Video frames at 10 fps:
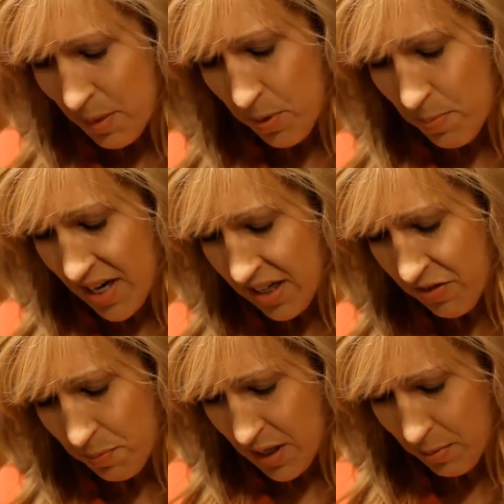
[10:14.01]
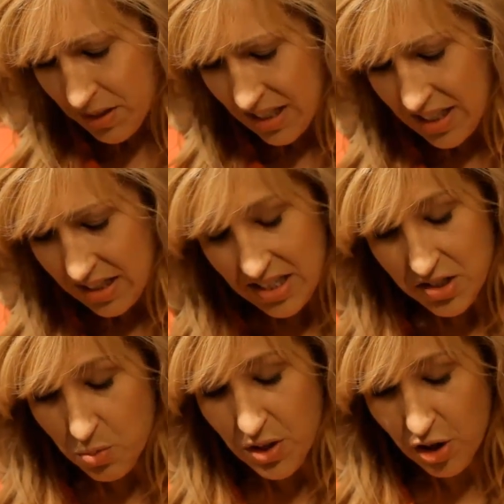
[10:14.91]
people might even be able to eat
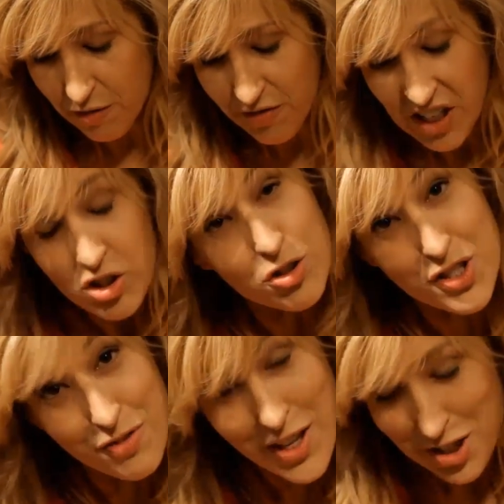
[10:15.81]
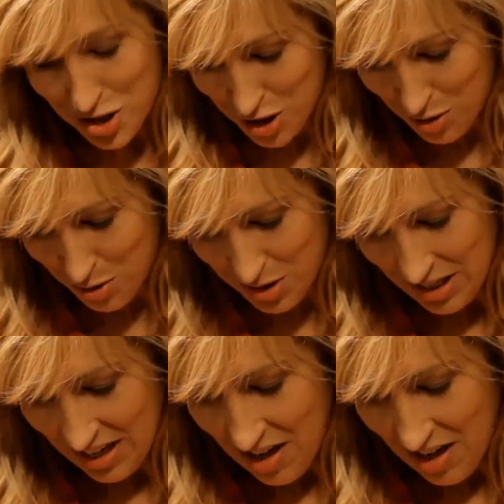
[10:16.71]
this with their fingers if they choose,